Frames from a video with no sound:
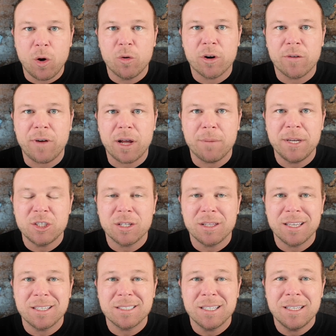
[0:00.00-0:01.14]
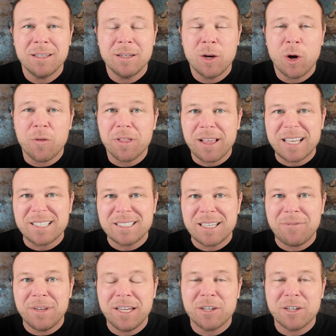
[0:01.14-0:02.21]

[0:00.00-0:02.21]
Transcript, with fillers: owner of AutomationLinks. Over the last seven